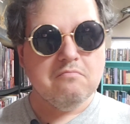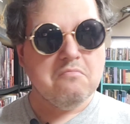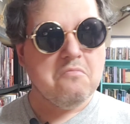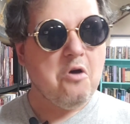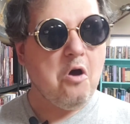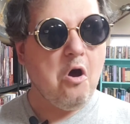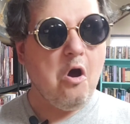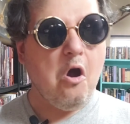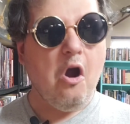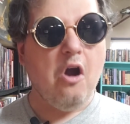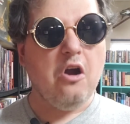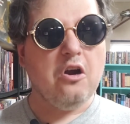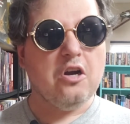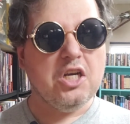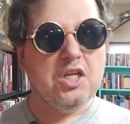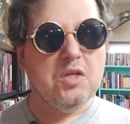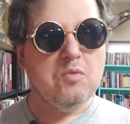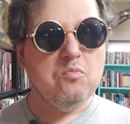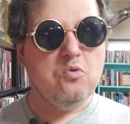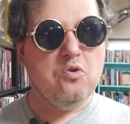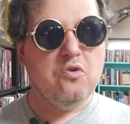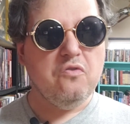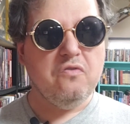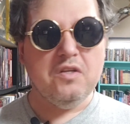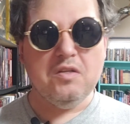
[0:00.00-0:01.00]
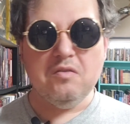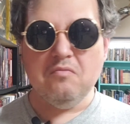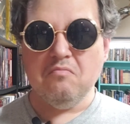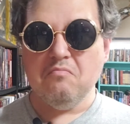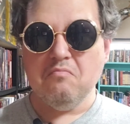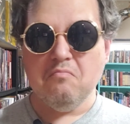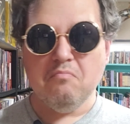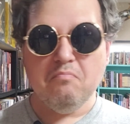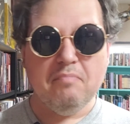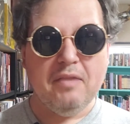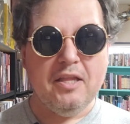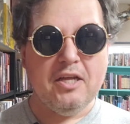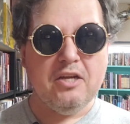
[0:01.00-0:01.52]
hardly move it,
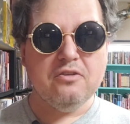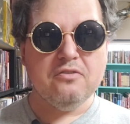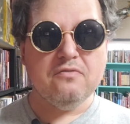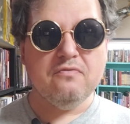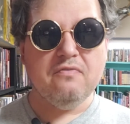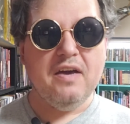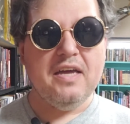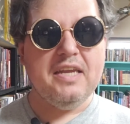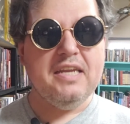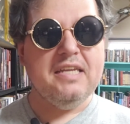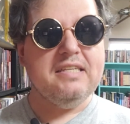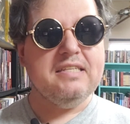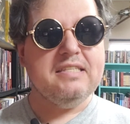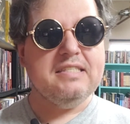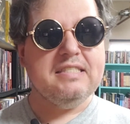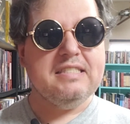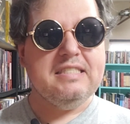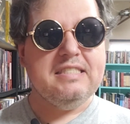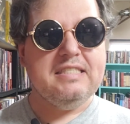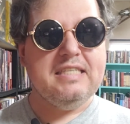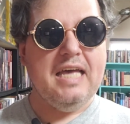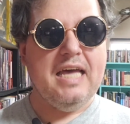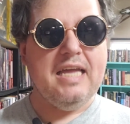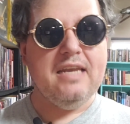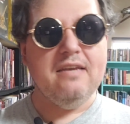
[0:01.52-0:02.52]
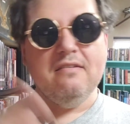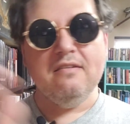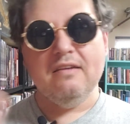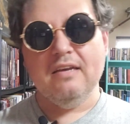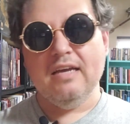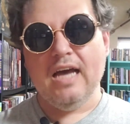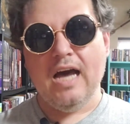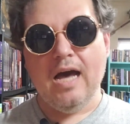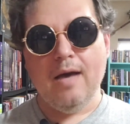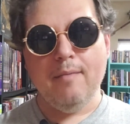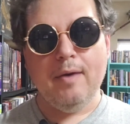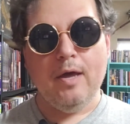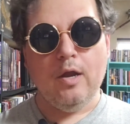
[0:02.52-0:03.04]
players fight it, dead,
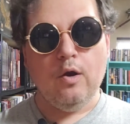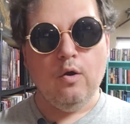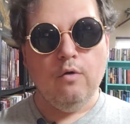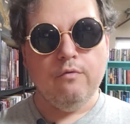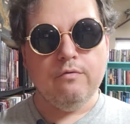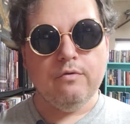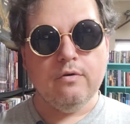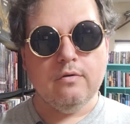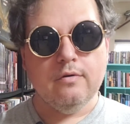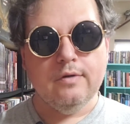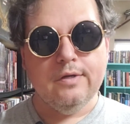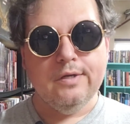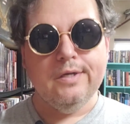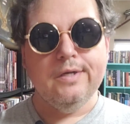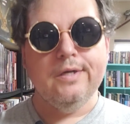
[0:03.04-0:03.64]
combat over.